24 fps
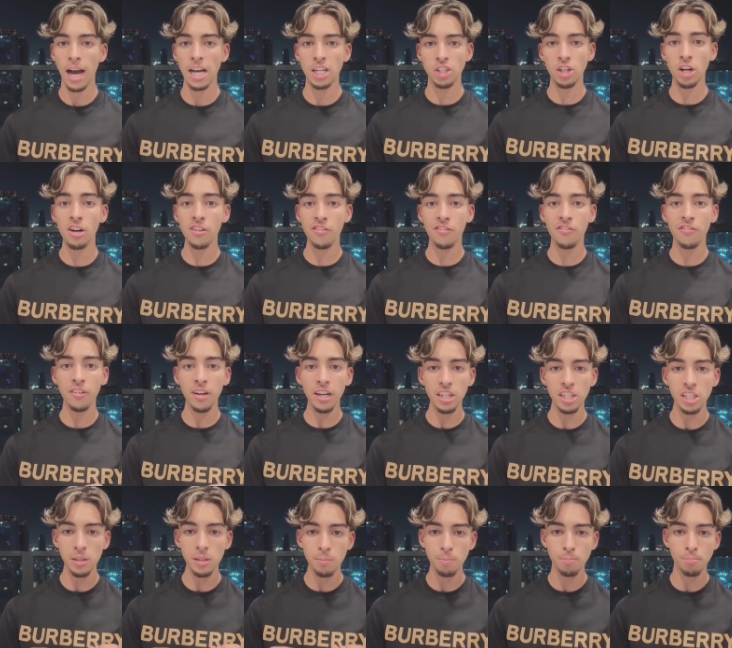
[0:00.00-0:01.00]
I started
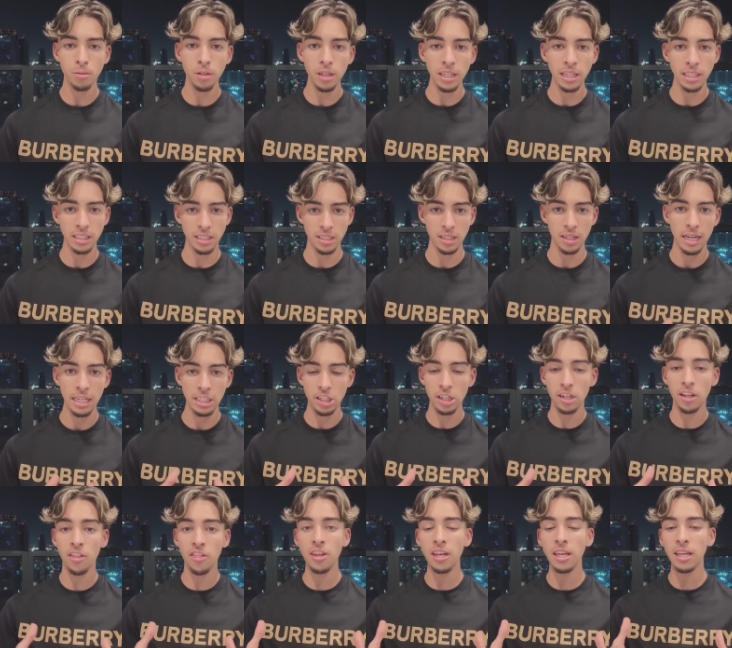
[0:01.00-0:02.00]
finishing projects, I
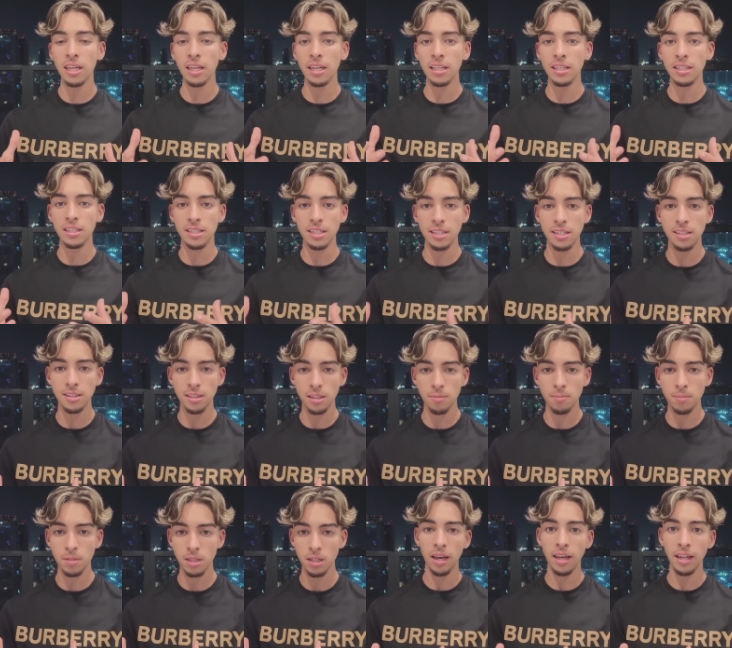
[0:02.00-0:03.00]
started thinking in
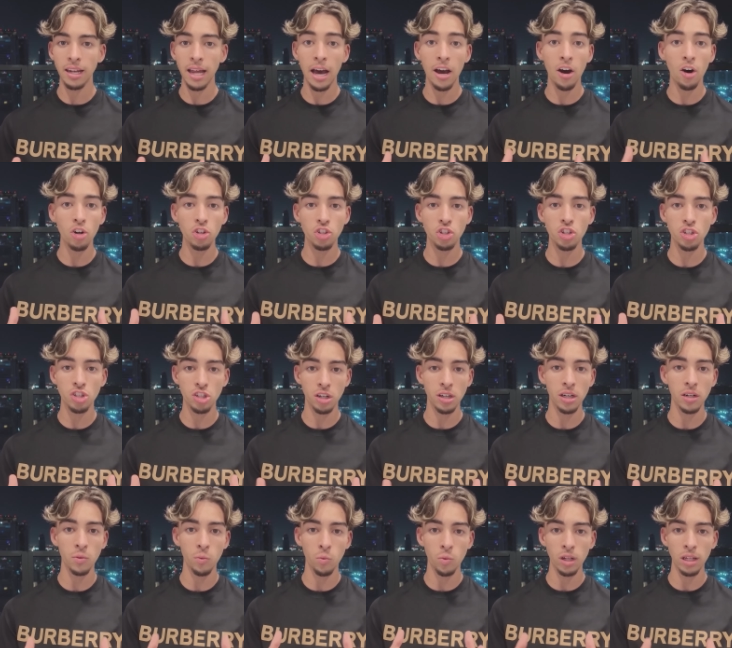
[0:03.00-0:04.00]
systems, and I also
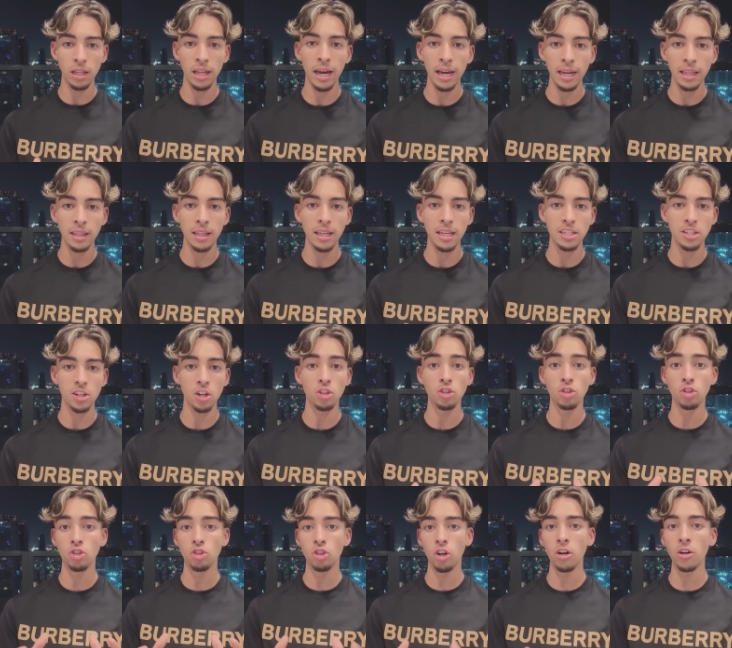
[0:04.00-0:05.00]
started relying less on
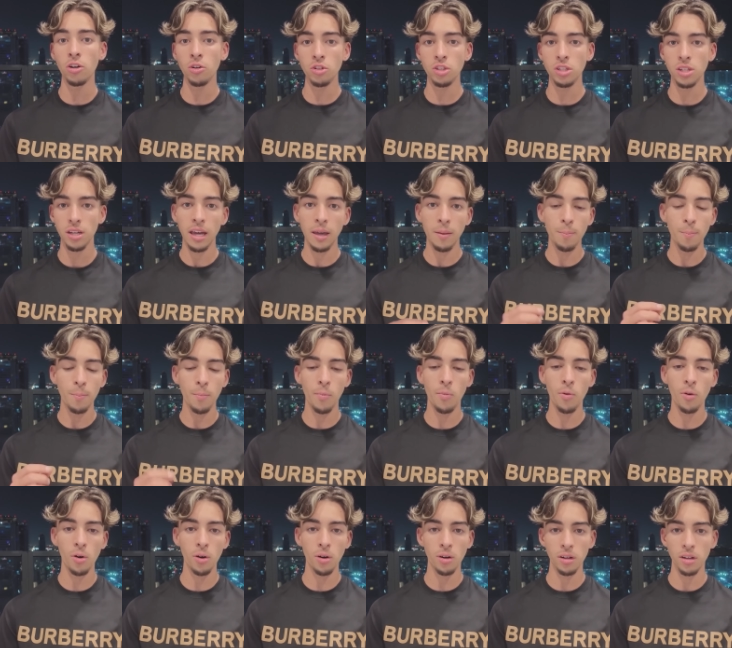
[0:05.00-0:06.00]
tutorials and
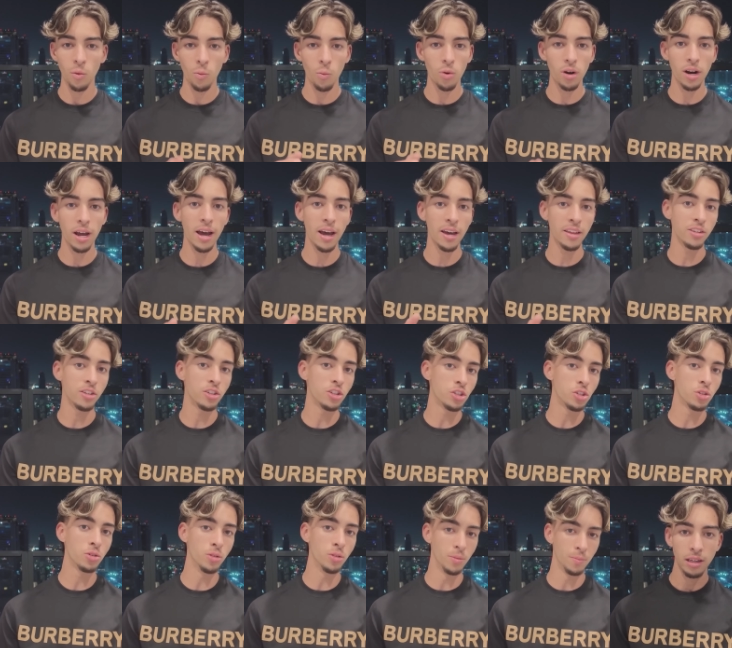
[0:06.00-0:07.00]
more on what I
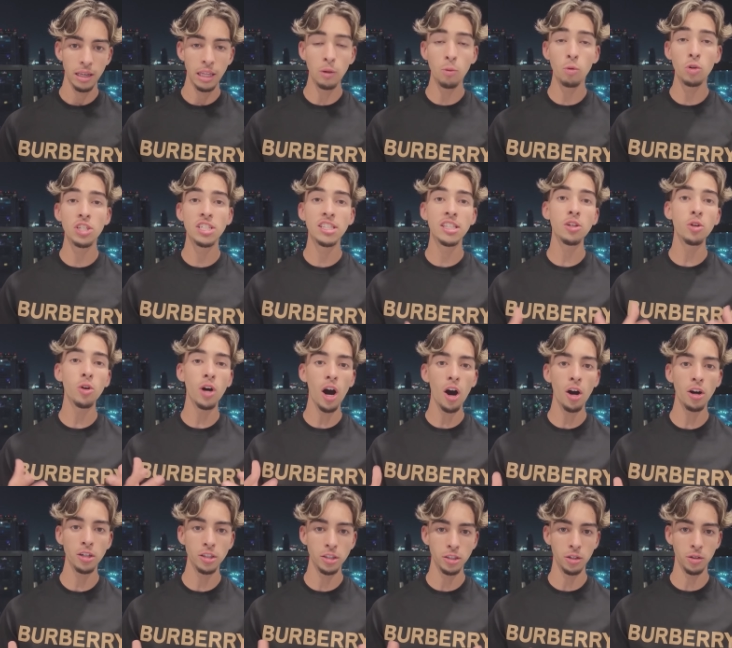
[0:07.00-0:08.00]
understood. It was still
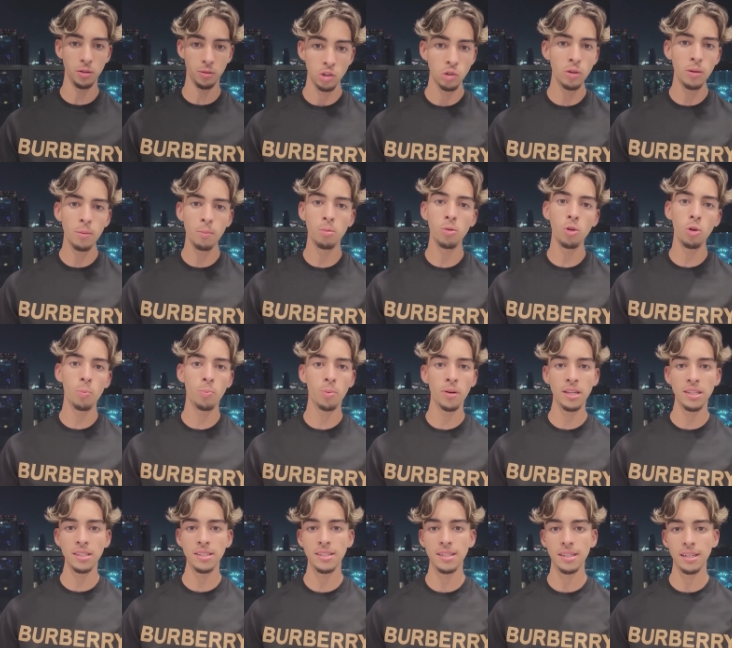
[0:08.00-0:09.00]
hard though, doing
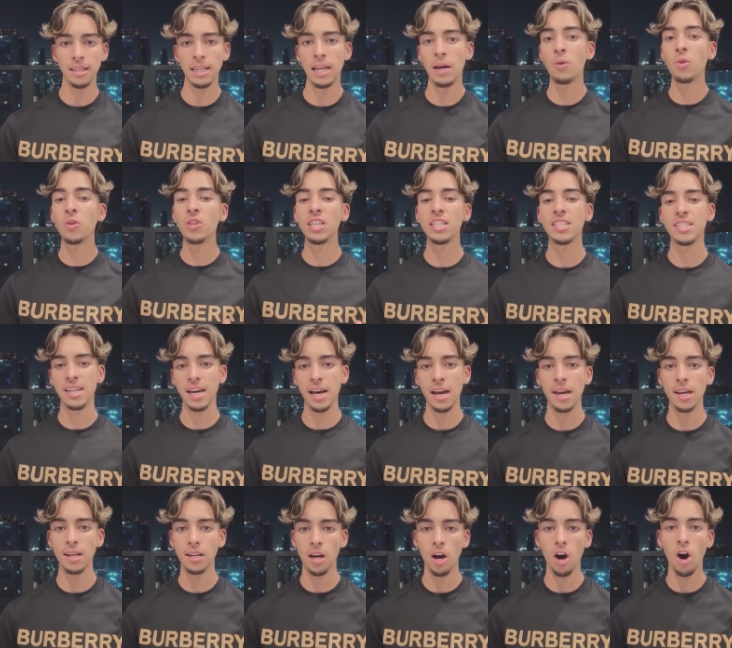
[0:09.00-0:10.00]
blueprints, level
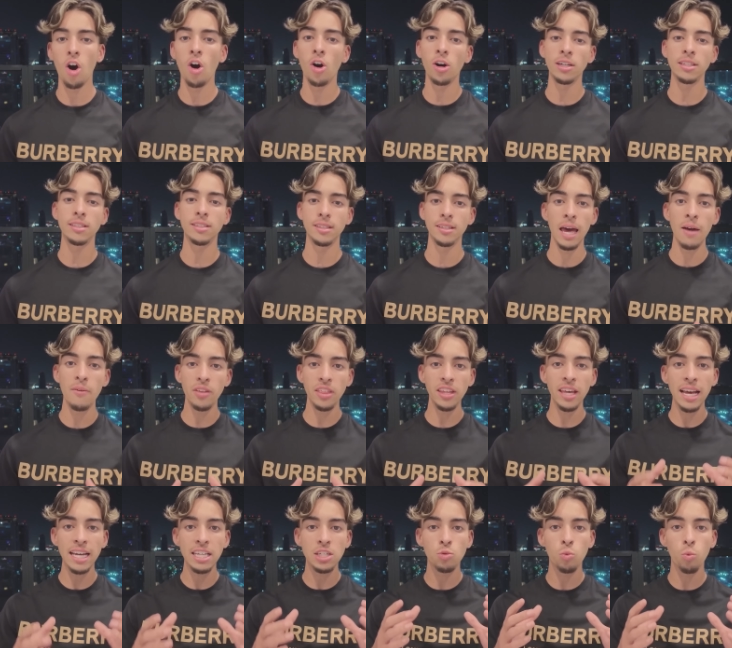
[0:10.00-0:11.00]
design, art,
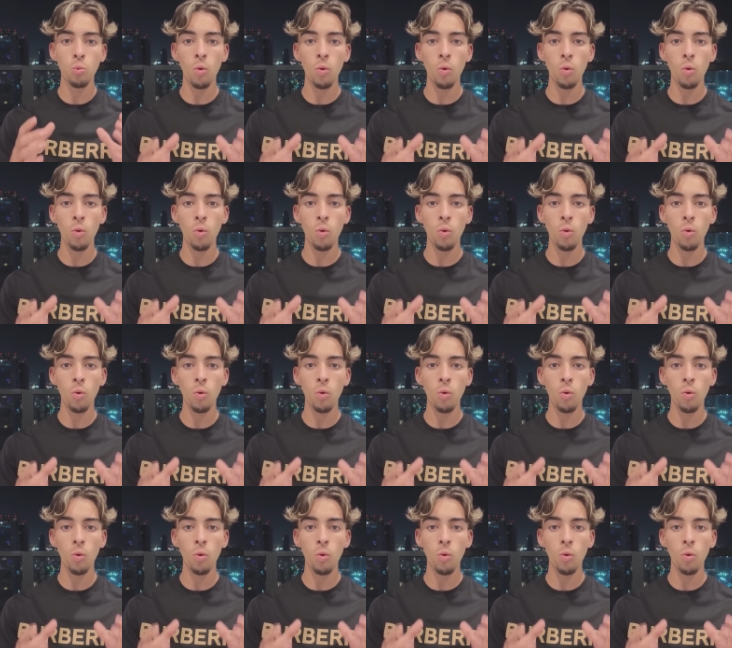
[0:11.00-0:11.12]
everything as